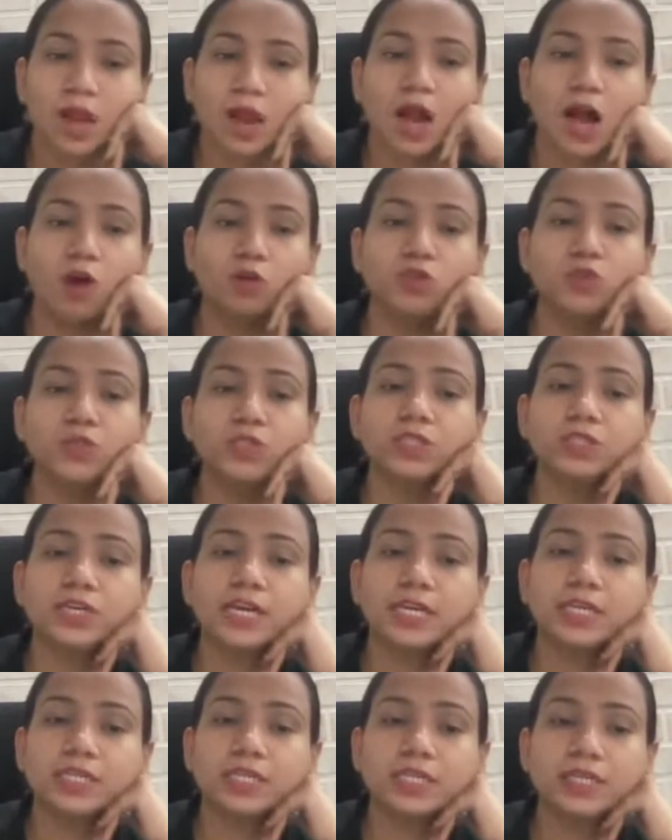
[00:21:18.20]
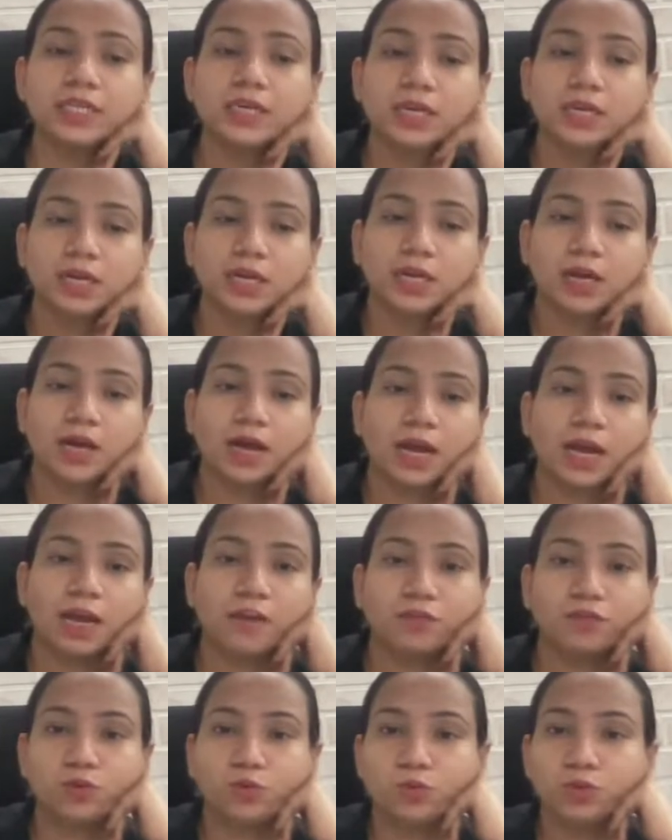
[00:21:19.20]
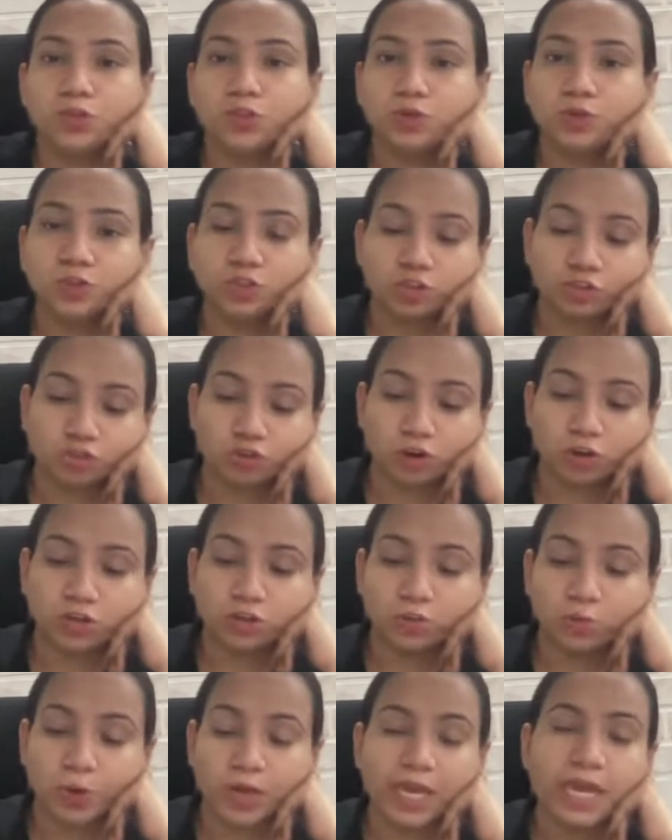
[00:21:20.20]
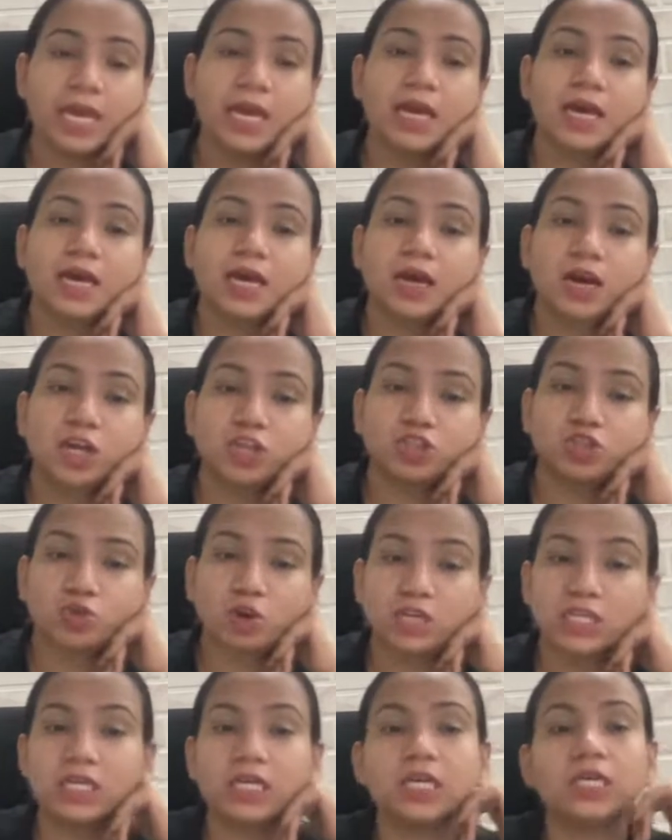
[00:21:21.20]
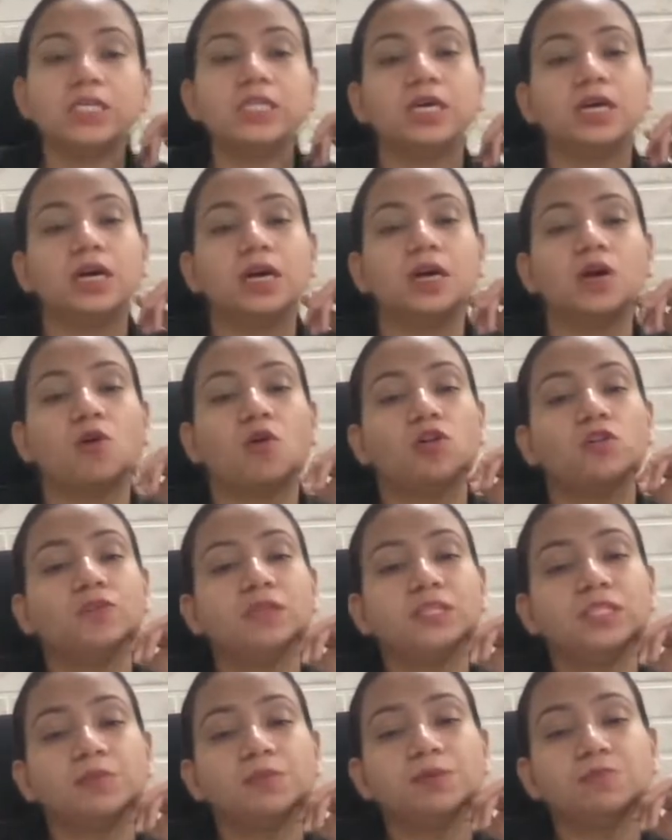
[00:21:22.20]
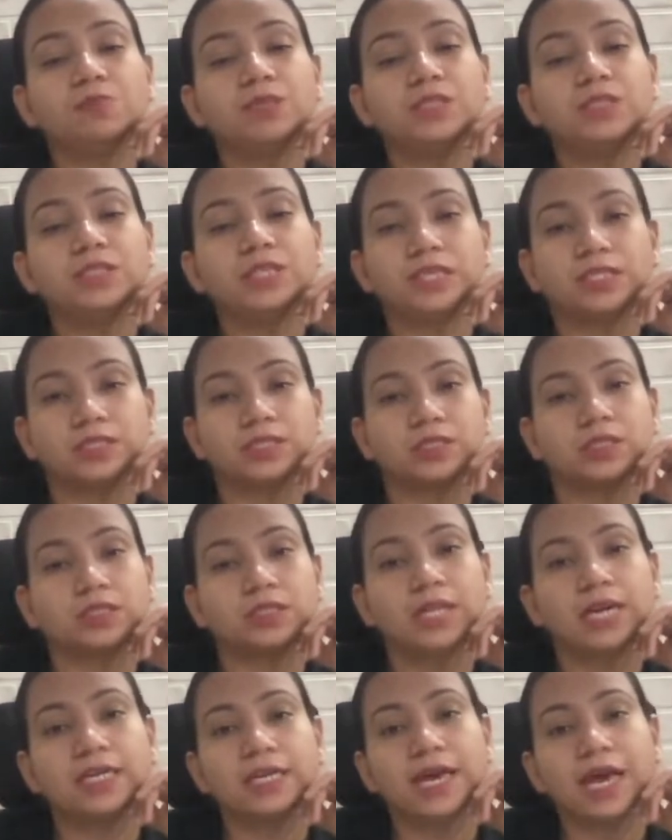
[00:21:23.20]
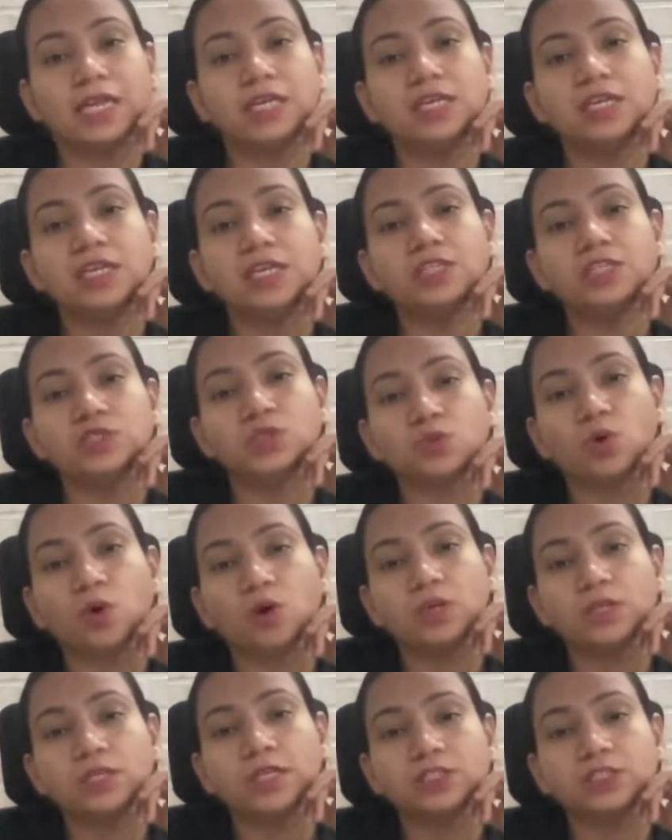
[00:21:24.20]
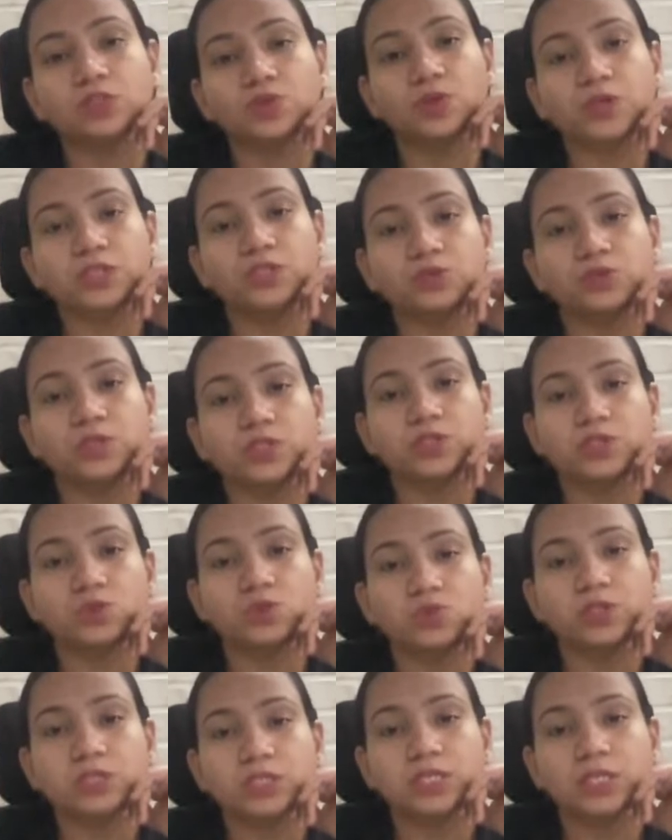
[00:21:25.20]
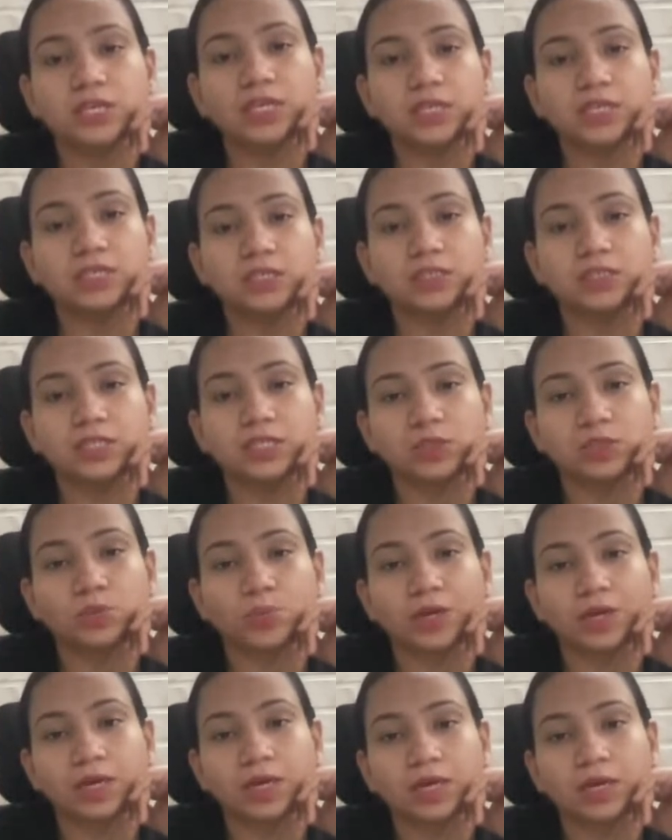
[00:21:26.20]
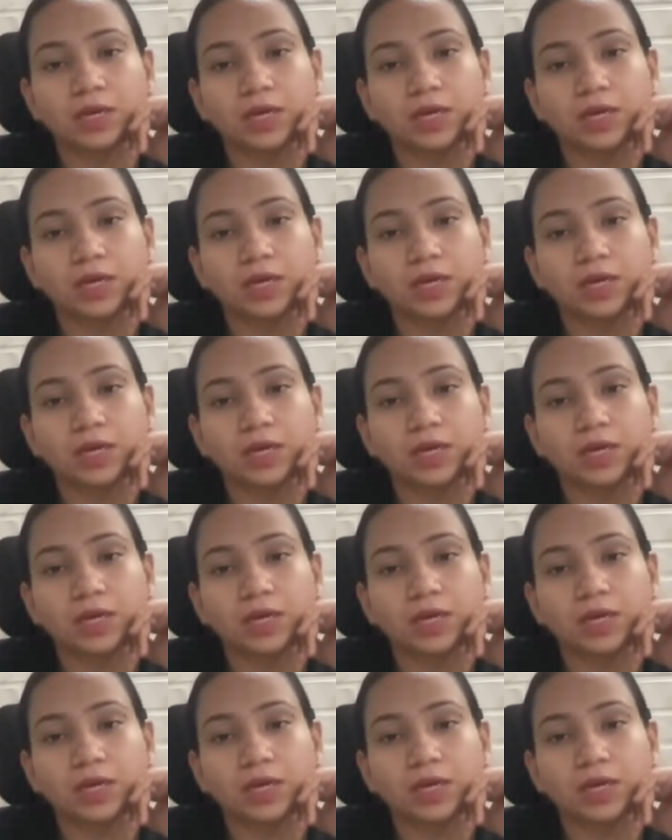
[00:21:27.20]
How you can write it? I have told you a short way, a shortcut. Always remember this, that any salt, it's going to dissociate this way.